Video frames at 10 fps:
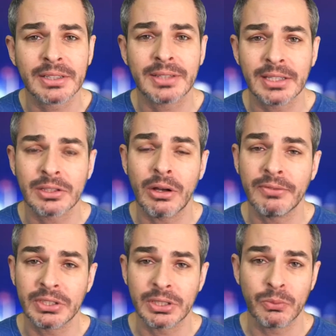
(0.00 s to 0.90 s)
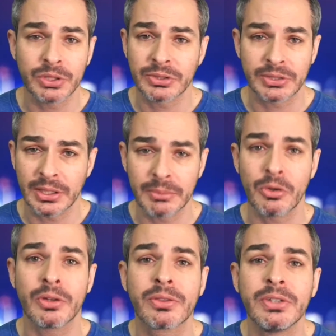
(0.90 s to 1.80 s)
Tesla obviously wasn't selling
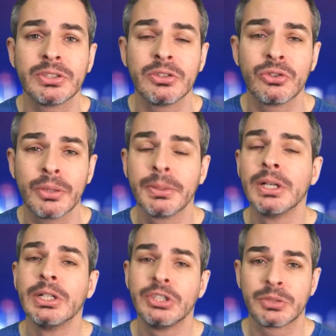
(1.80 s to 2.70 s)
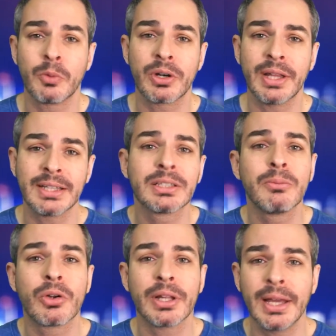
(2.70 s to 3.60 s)
Model 3s in Europe, just Model S and
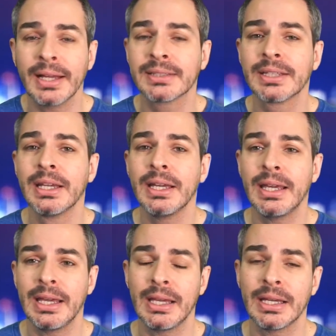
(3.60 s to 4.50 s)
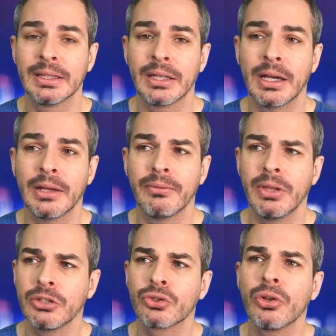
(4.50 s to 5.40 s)
Model X. And
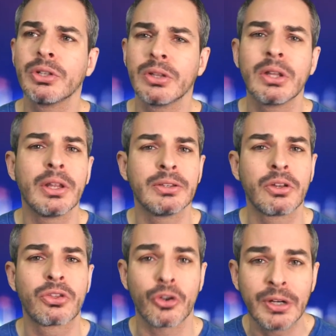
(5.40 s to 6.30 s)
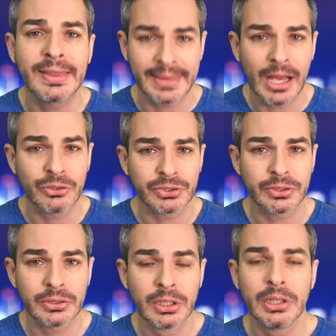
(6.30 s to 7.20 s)
they sold a little under
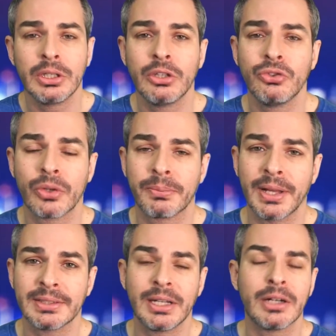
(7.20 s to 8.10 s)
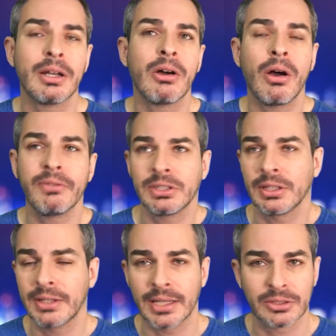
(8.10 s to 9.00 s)
30,000 in Europe last year. Now, obviously
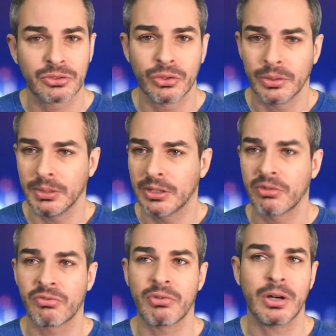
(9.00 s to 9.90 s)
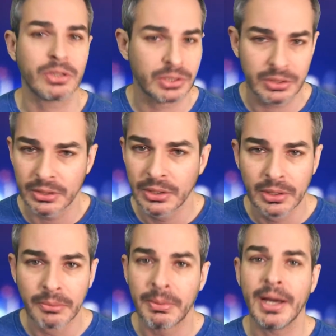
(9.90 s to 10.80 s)
that is going to be crushed
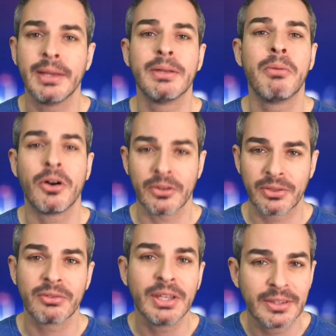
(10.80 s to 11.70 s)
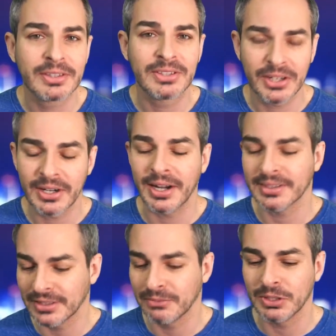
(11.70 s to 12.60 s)
by the Model 3 this year
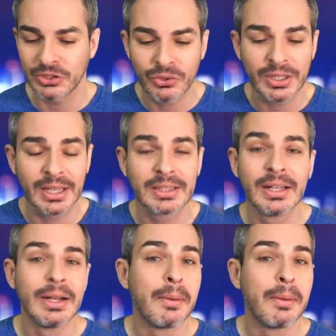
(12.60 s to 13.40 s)
as they've been doing it.